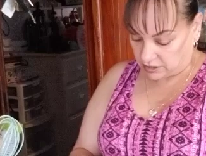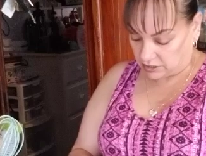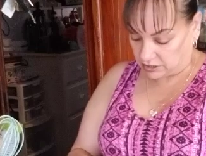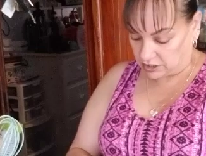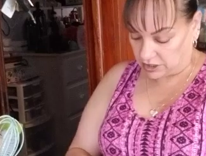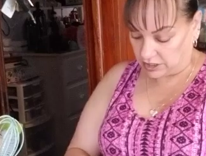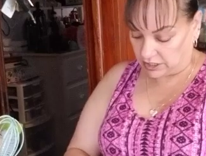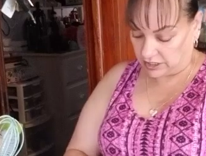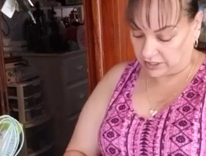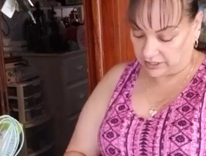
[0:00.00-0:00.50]

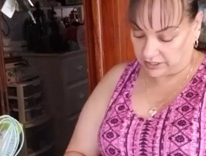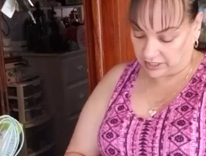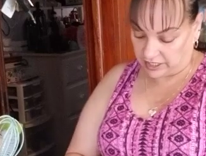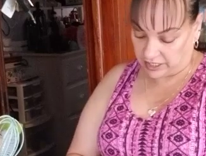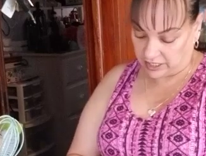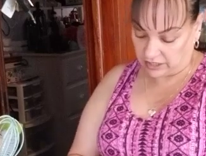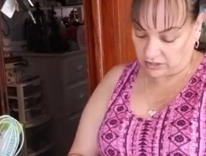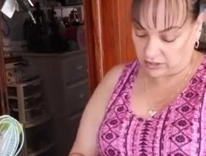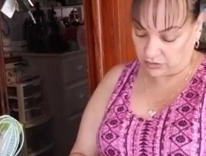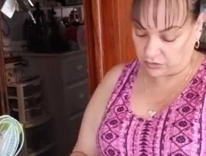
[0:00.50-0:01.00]
chile
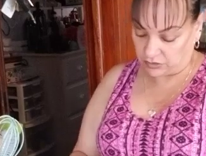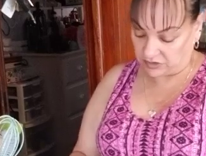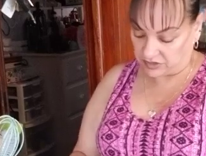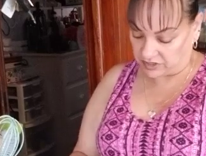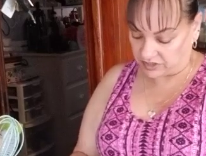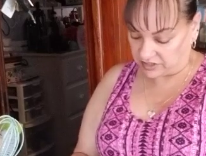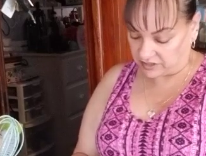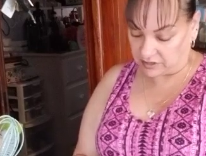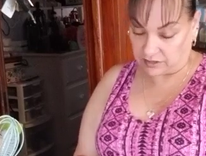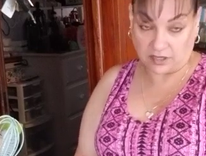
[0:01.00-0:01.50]
relleno. It was
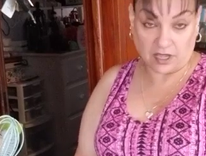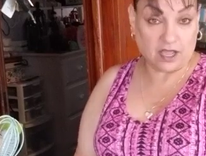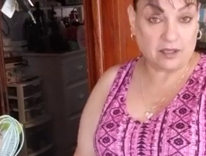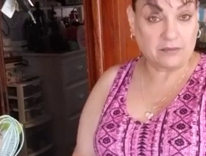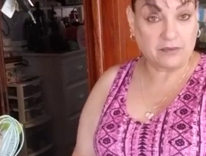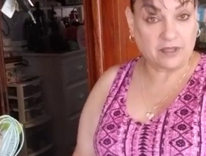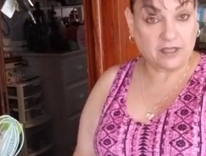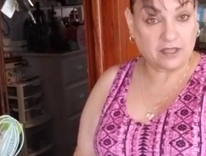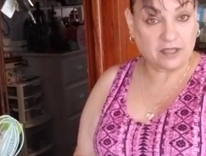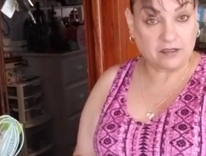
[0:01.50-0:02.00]
just
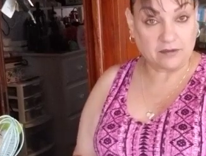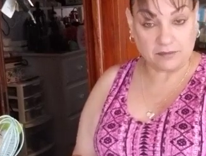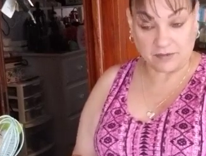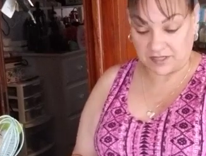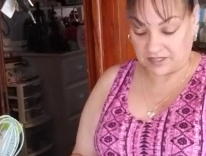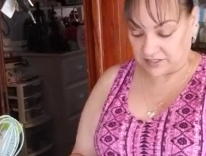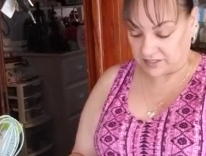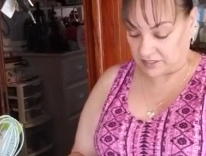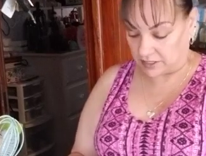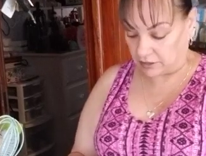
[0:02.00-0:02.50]
Gabi,
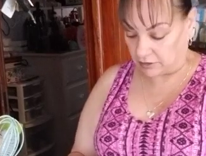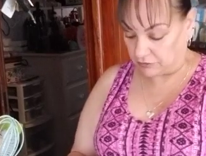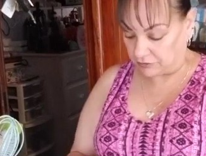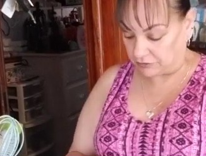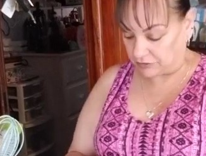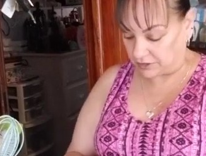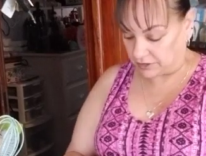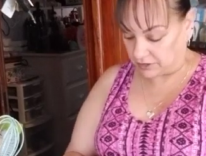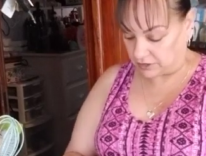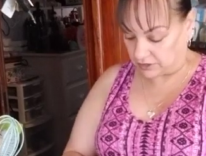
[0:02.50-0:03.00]

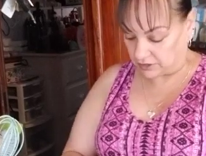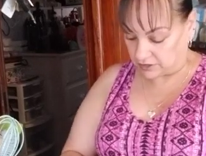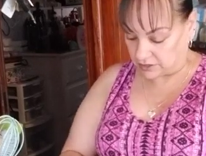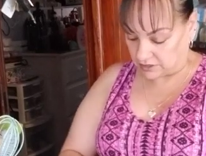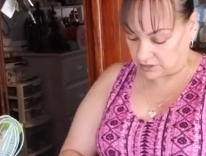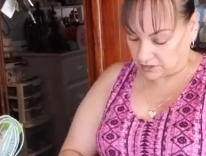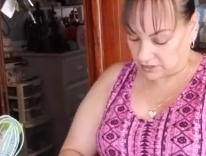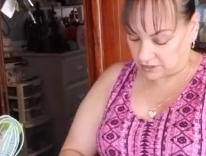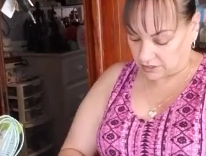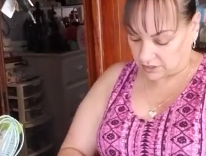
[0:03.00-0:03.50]
myself, and
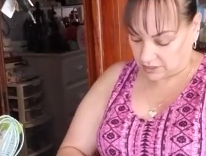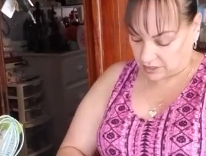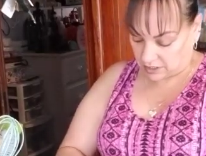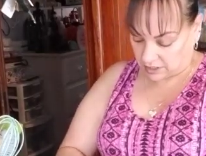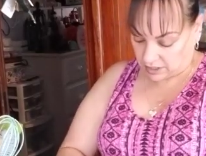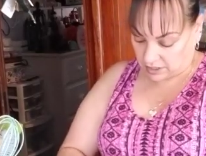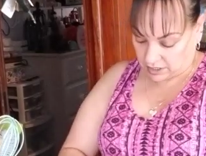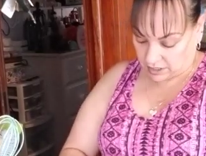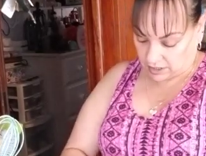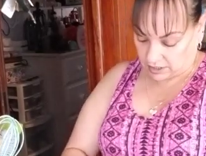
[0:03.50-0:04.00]

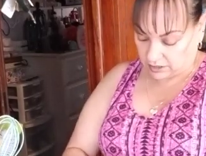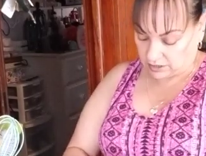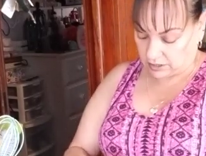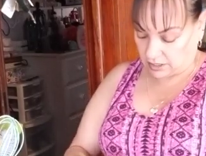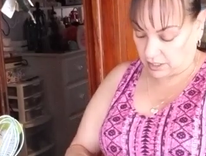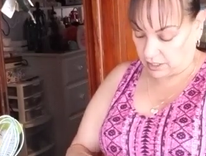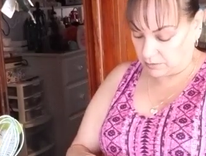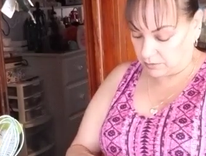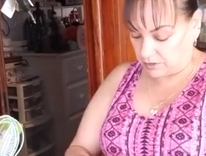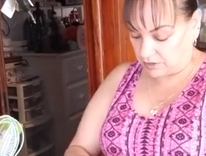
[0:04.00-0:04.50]
the
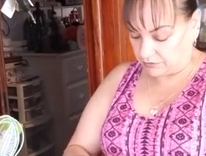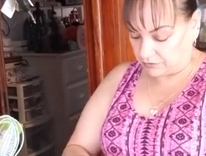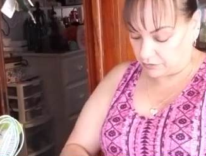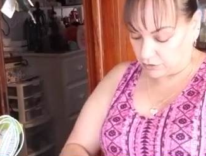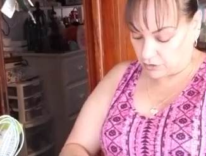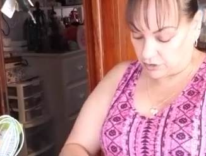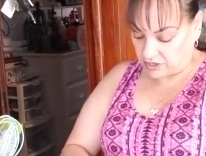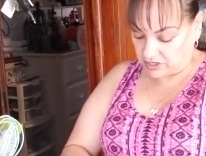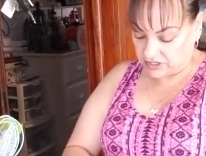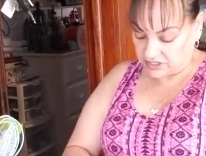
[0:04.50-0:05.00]
hubby, of
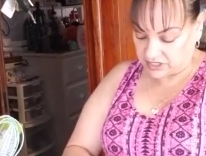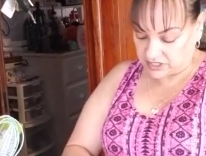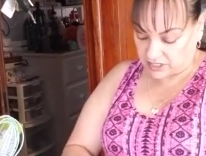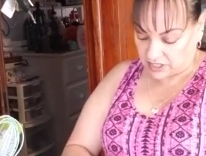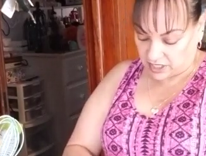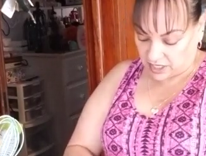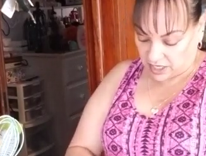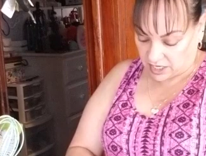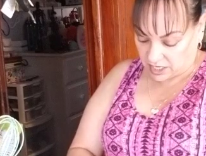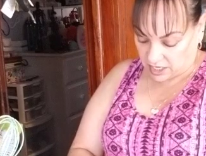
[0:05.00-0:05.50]
course.
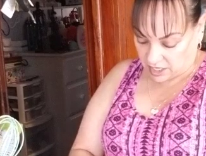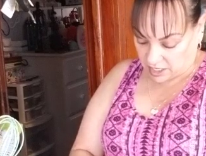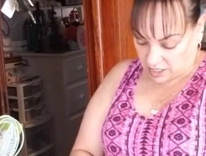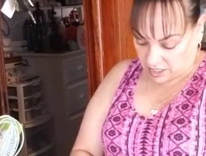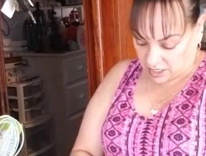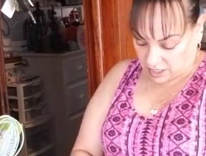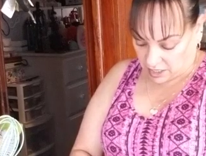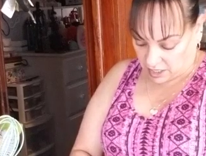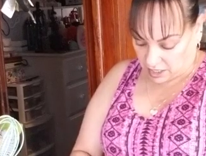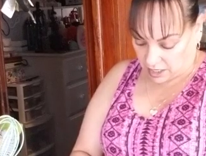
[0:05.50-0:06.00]

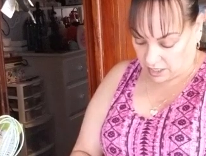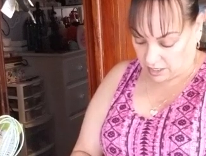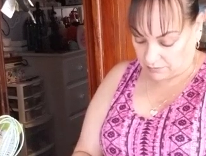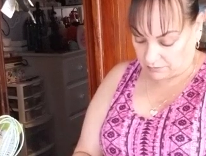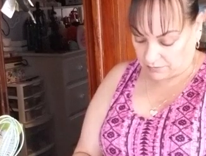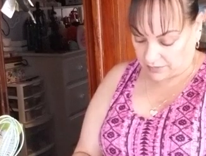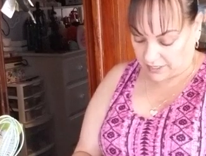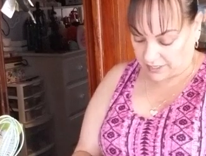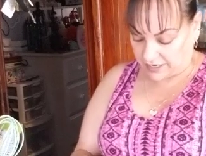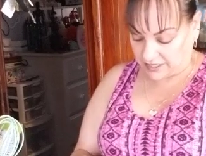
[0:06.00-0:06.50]

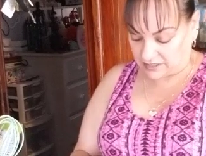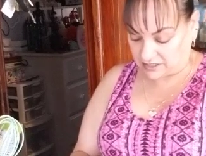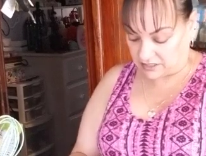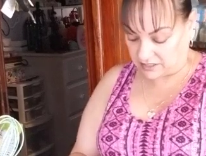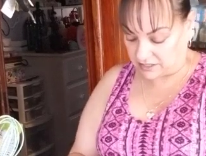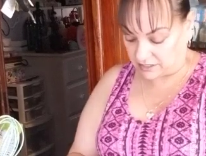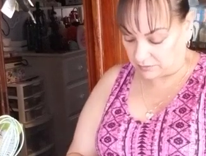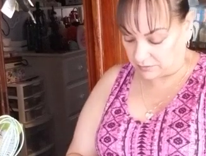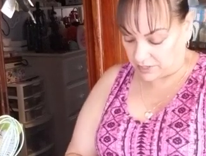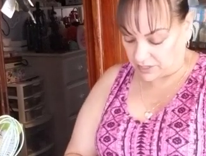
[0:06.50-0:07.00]
And I took
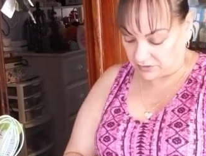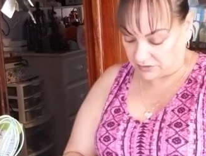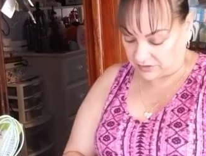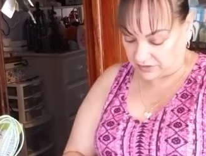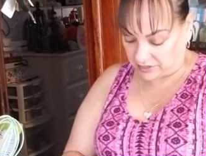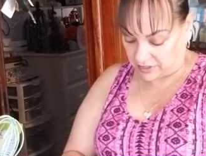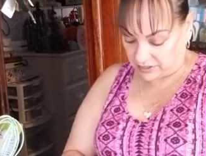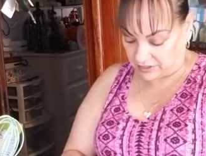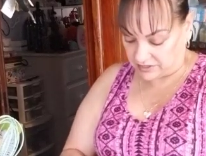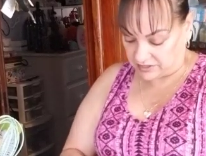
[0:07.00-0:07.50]
some
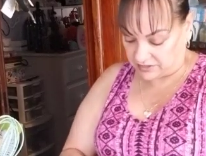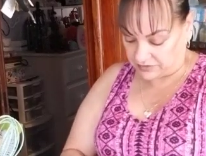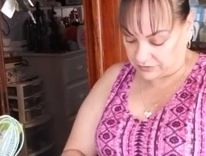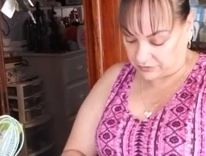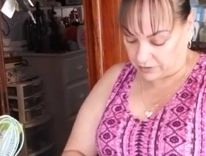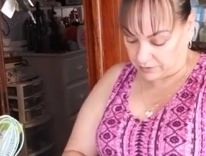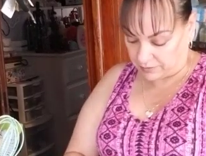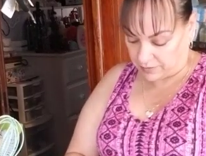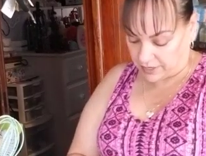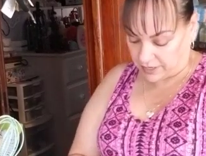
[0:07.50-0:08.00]
downstairs
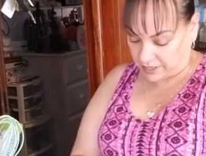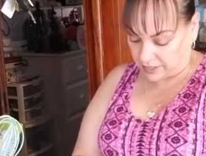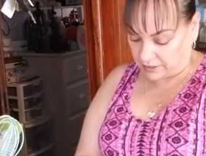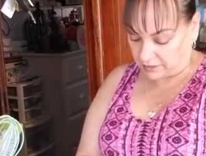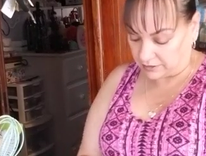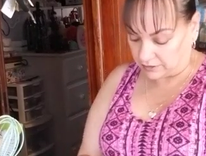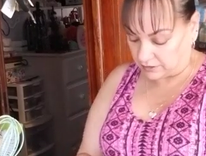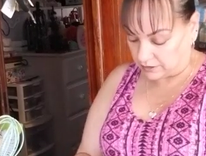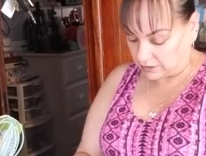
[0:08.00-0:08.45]
for my